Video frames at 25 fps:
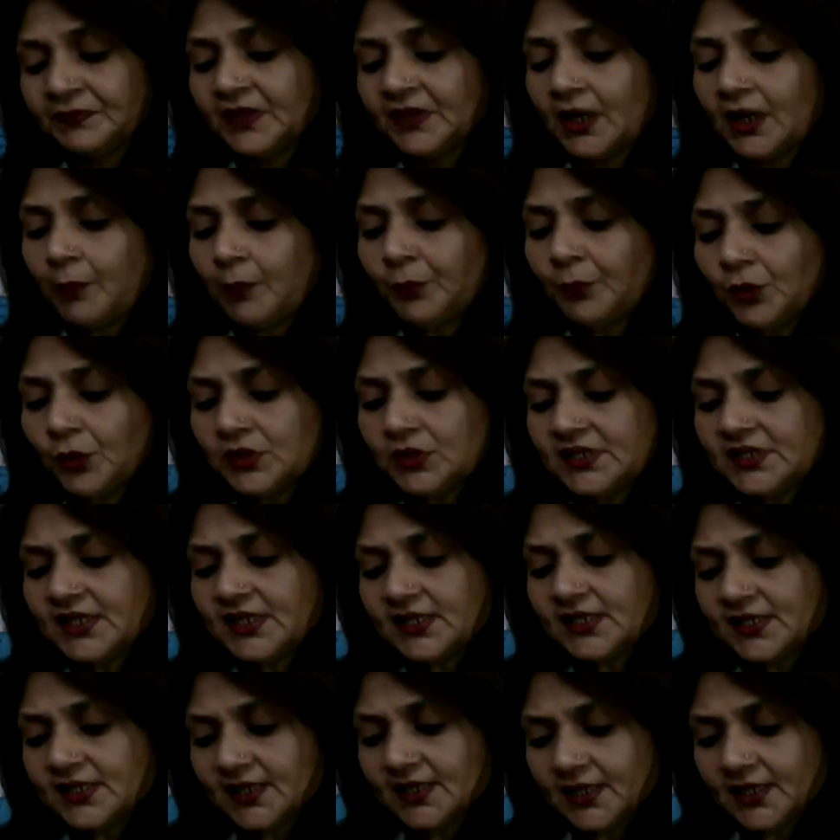Now Posy
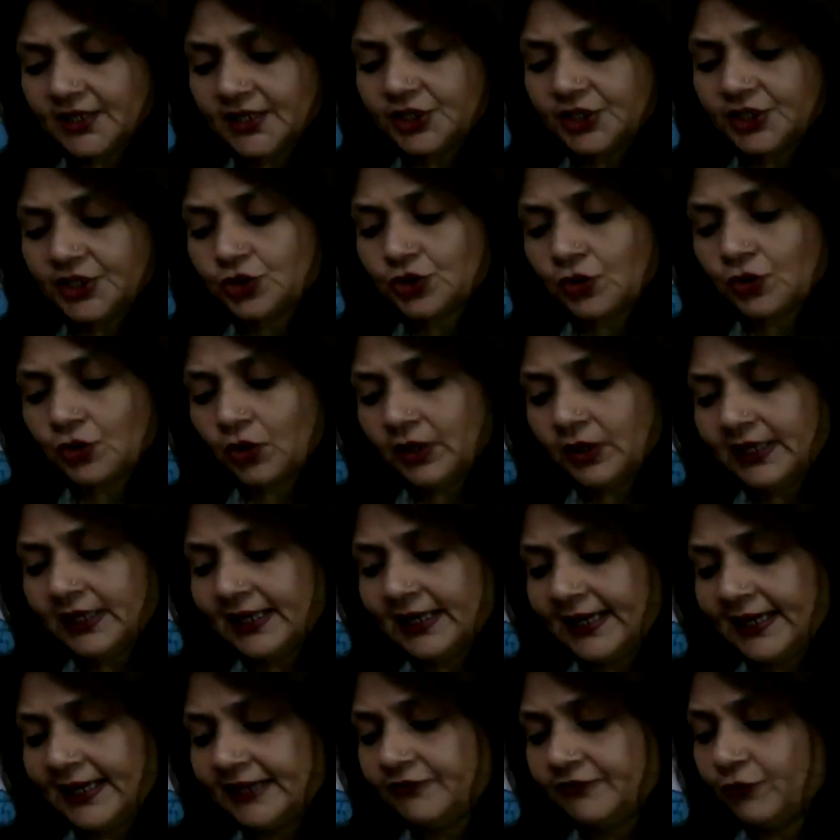searched
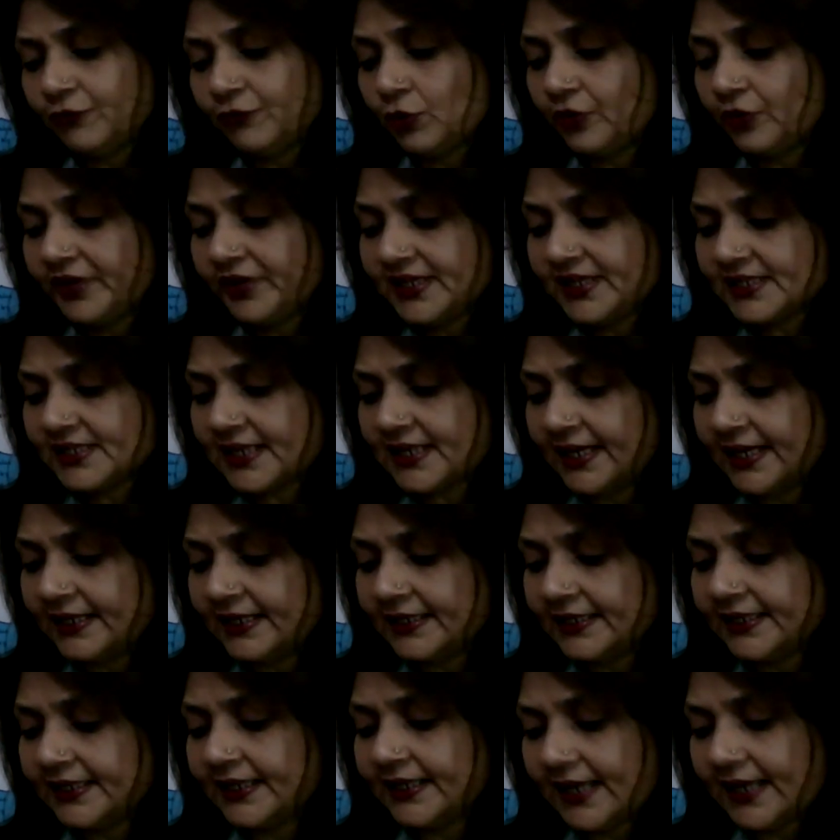online for
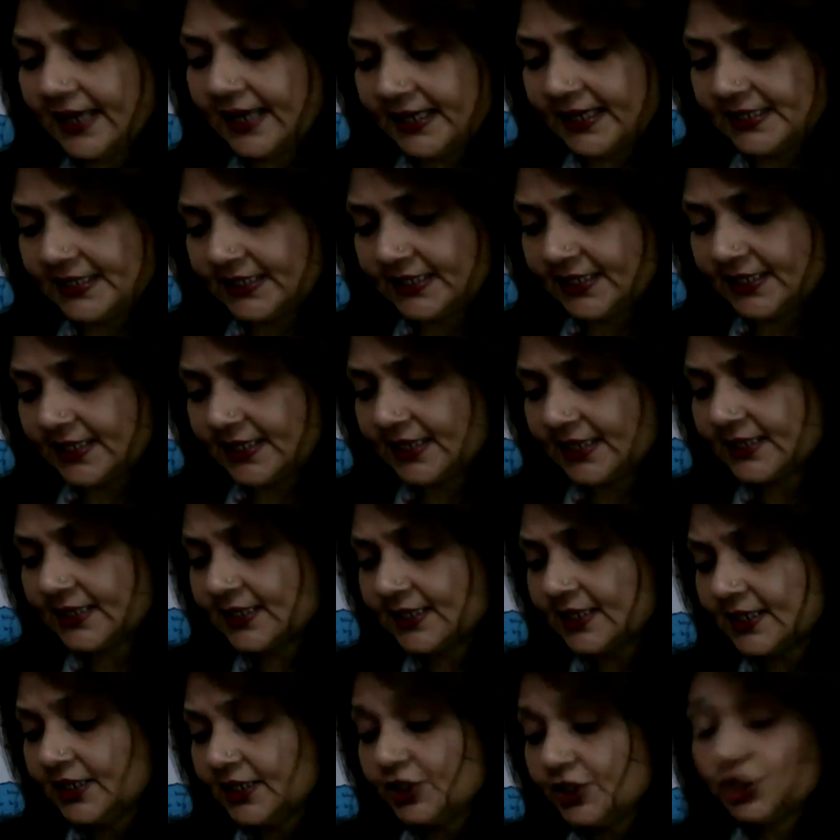recycling
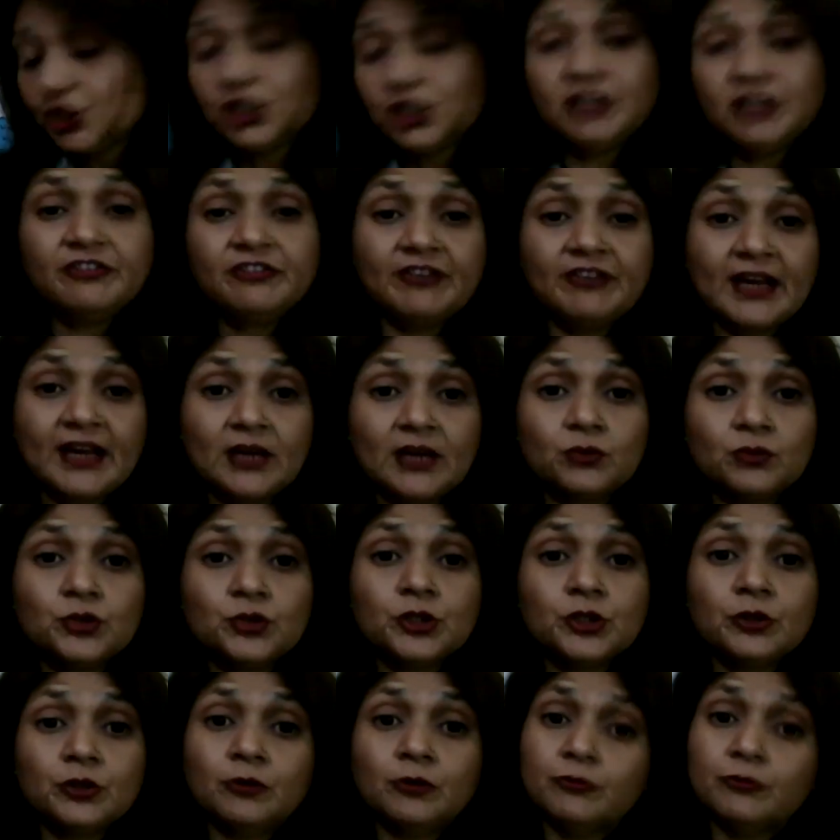ideas. She
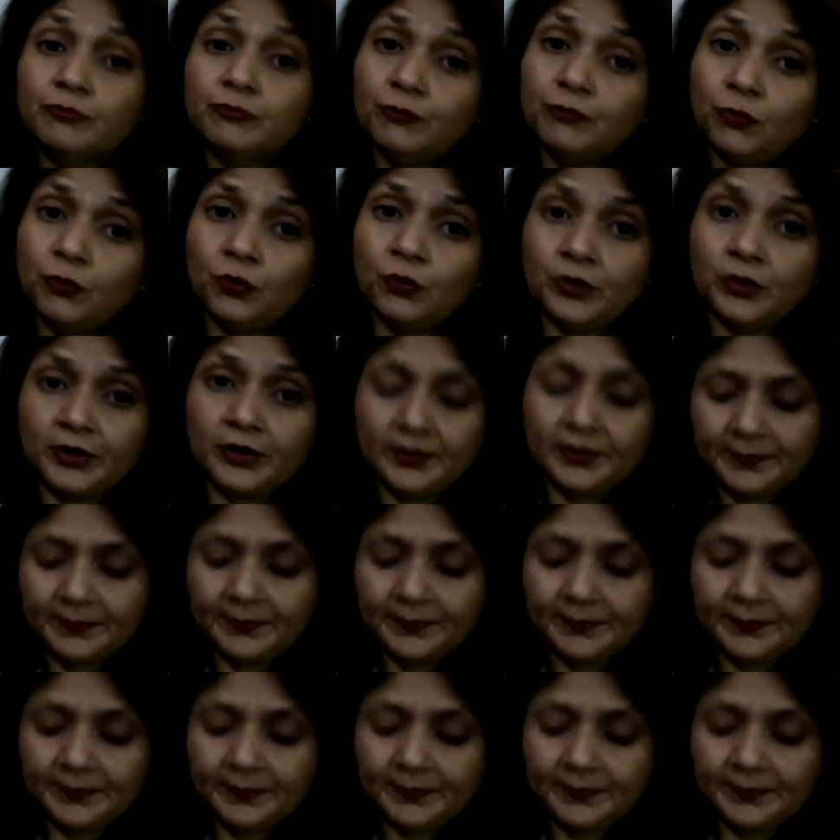found four.